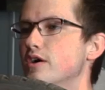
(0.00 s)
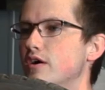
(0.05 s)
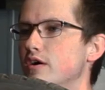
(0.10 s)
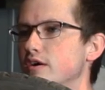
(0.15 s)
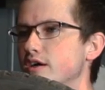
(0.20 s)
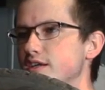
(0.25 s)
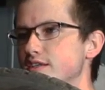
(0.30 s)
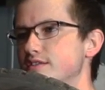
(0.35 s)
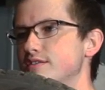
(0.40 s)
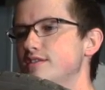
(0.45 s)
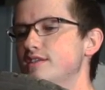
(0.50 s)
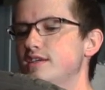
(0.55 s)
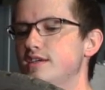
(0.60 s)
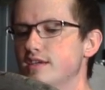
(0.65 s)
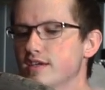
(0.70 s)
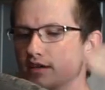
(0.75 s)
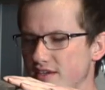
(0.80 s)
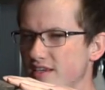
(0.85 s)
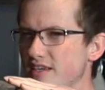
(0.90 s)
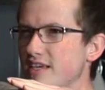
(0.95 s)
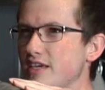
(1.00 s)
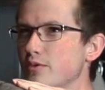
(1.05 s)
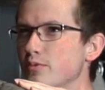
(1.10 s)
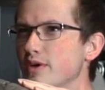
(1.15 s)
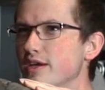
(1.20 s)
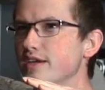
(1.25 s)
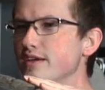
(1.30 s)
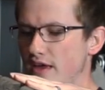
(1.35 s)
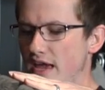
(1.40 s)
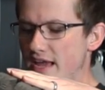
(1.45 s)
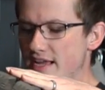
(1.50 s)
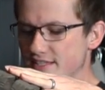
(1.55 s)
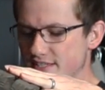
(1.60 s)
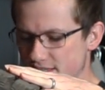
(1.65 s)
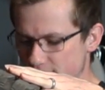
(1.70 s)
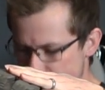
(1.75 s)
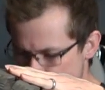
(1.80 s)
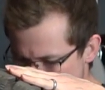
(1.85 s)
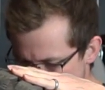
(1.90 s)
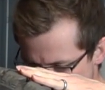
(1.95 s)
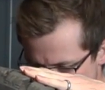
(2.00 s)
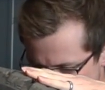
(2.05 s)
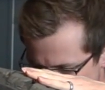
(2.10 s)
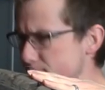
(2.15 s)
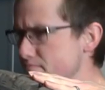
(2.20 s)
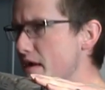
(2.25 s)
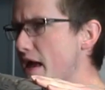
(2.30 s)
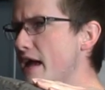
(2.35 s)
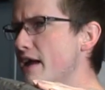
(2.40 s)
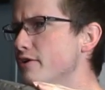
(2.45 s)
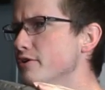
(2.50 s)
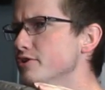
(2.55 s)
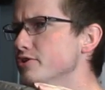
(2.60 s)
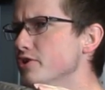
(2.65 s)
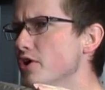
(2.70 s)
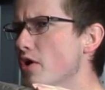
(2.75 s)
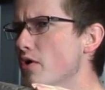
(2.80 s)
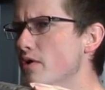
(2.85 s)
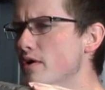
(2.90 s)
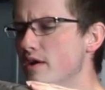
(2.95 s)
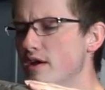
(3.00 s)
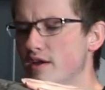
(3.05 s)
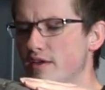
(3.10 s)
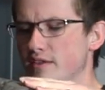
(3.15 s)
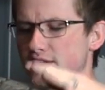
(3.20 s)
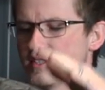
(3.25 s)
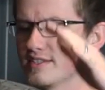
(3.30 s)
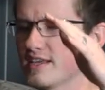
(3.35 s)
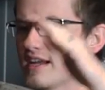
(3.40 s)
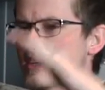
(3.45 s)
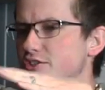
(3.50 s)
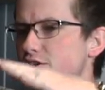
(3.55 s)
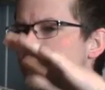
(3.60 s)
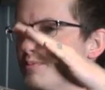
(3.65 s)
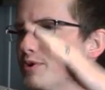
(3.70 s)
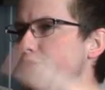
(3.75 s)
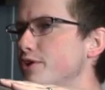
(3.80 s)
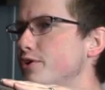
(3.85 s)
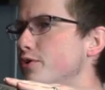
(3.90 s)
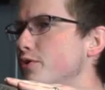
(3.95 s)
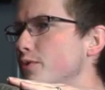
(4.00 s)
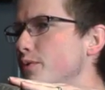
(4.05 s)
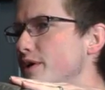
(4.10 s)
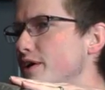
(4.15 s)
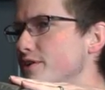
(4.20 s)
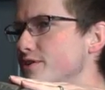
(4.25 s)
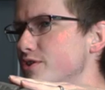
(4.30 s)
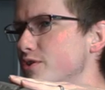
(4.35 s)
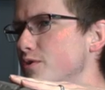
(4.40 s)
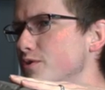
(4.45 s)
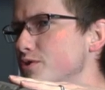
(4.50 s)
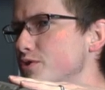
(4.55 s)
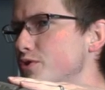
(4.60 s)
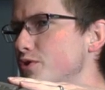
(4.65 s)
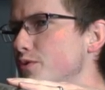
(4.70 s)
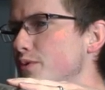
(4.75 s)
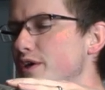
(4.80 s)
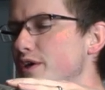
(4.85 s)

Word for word: RSZ E-Wing, 18x8 or so. This is actually a pretty cool wheel. It's an old school